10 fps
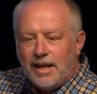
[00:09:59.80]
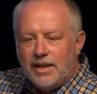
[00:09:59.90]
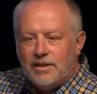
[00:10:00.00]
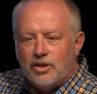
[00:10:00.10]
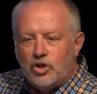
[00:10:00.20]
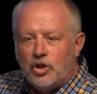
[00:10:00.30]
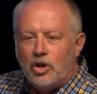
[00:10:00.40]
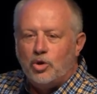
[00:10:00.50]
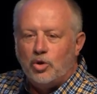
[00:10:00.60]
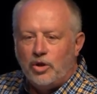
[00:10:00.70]
is the
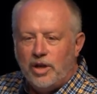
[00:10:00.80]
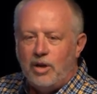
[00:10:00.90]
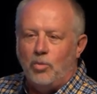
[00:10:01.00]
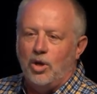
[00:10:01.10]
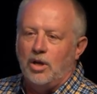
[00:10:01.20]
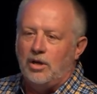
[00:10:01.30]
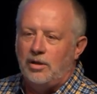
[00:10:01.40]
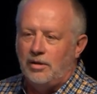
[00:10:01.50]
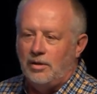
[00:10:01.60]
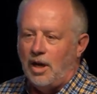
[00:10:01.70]
social network
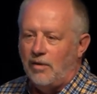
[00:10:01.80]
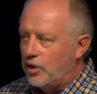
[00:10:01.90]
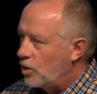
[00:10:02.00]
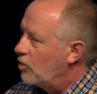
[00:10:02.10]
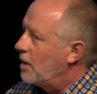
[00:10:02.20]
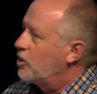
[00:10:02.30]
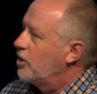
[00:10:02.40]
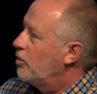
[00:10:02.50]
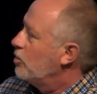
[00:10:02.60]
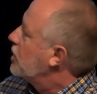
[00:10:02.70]
of the corruption
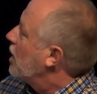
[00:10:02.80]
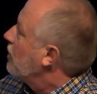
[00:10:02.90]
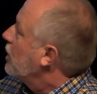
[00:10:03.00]
that was going